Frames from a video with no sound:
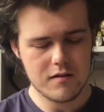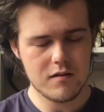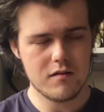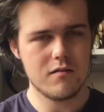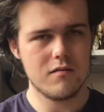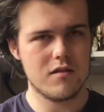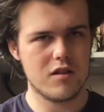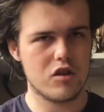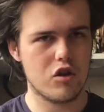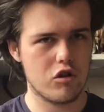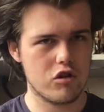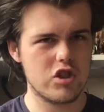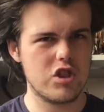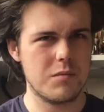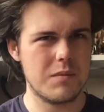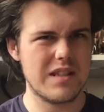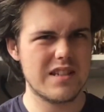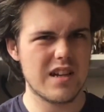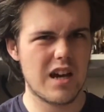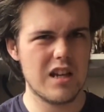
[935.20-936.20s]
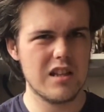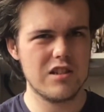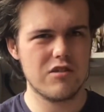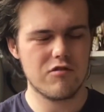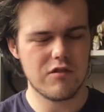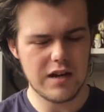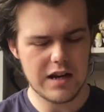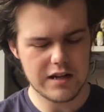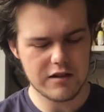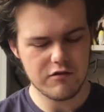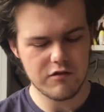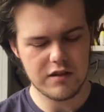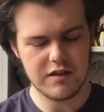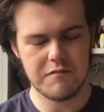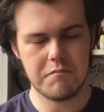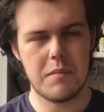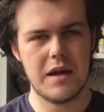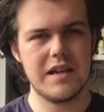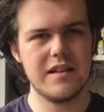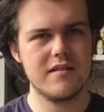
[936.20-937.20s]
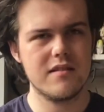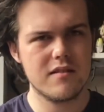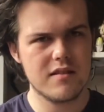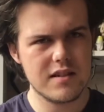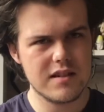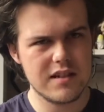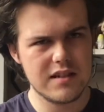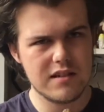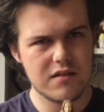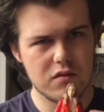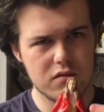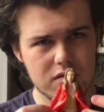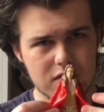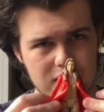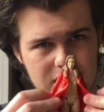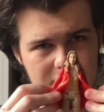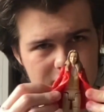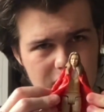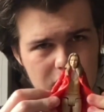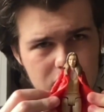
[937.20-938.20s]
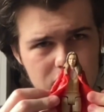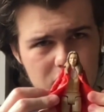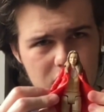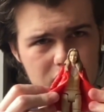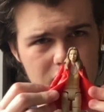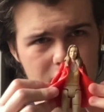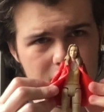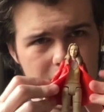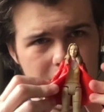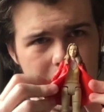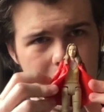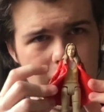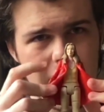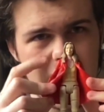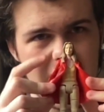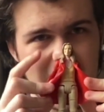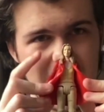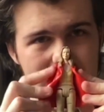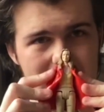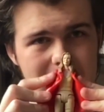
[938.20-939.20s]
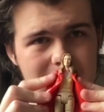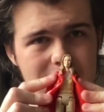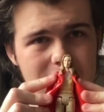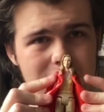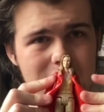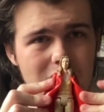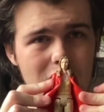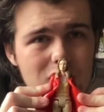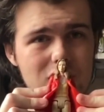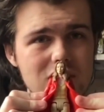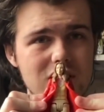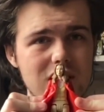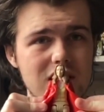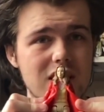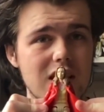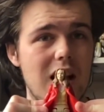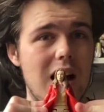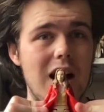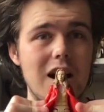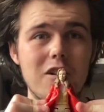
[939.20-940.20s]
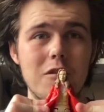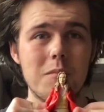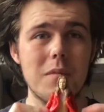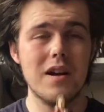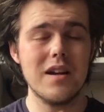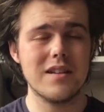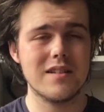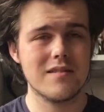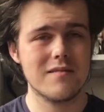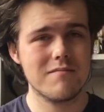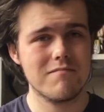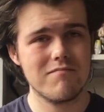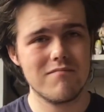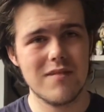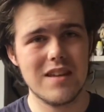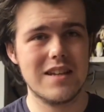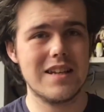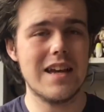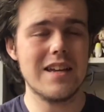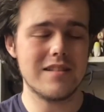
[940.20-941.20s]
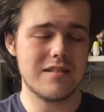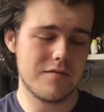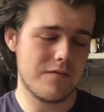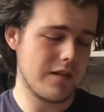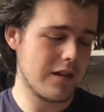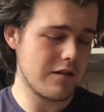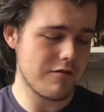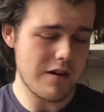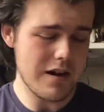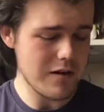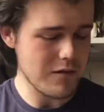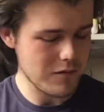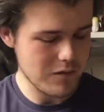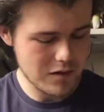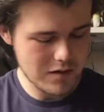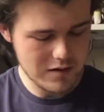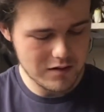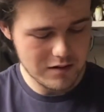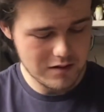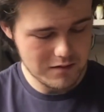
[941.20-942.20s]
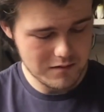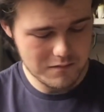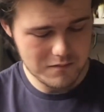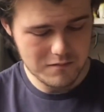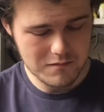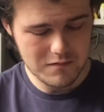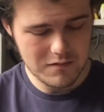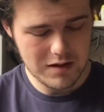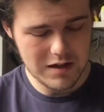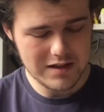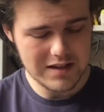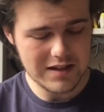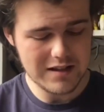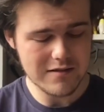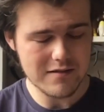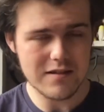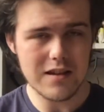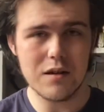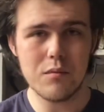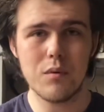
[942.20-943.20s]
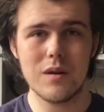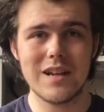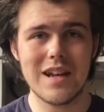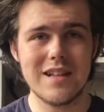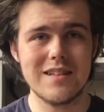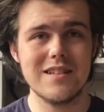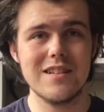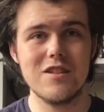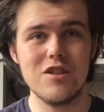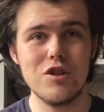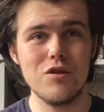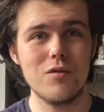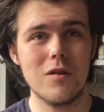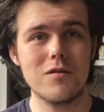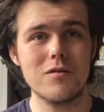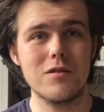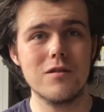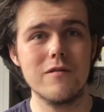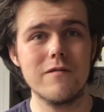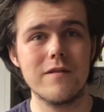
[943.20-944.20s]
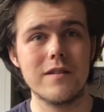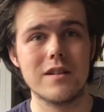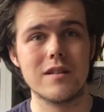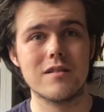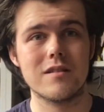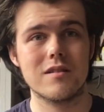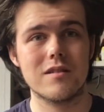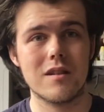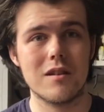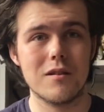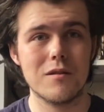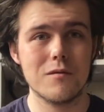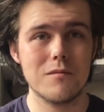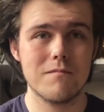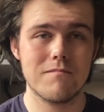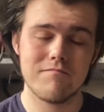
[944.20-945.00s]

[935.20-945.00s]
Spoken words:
the costume entirely screen accurate, they painted the details on, and honestly, I don't mind. It gets the figure out, and at the end of the day, we're getting new Doctor Who figures, so